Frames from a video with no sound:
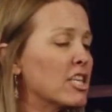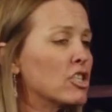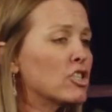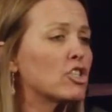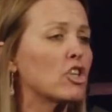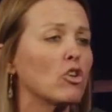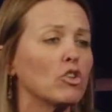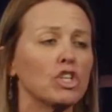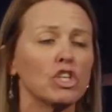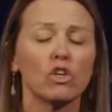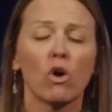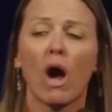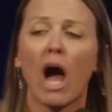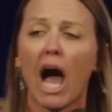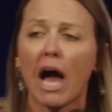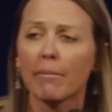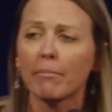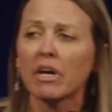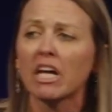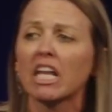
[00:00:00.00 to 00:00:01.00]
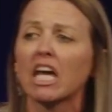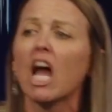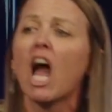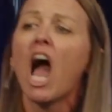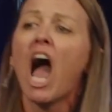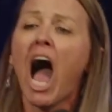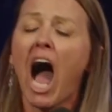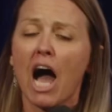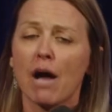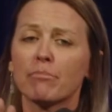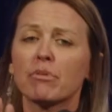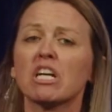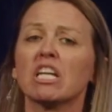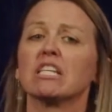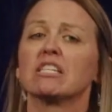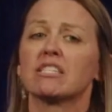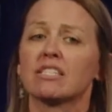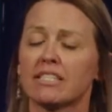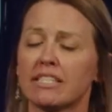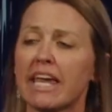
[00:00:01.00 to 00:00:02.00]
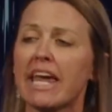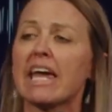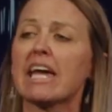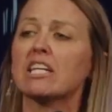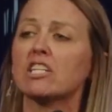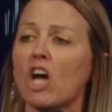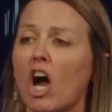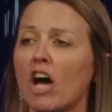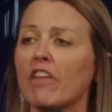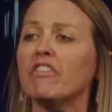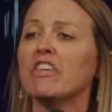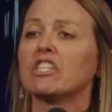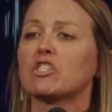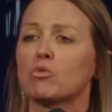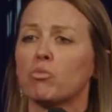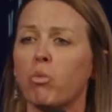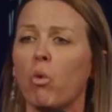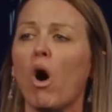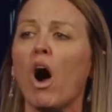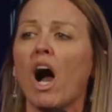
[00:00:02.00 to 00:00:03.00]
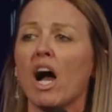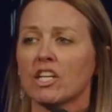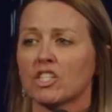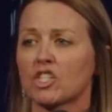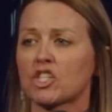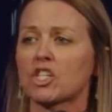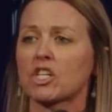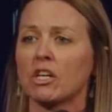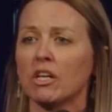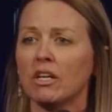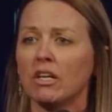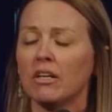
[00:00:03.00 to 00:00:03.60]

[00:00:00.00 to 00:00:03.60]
And so you know what, I'm gonna stand on this watch.